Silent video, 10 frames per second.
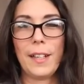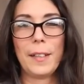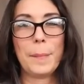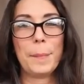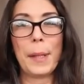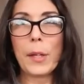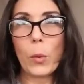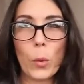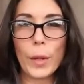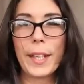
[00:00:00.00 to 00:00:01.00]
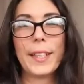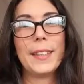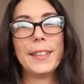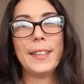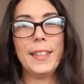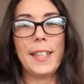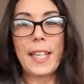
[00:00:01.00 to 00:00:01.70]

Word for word: um, Bitcoin and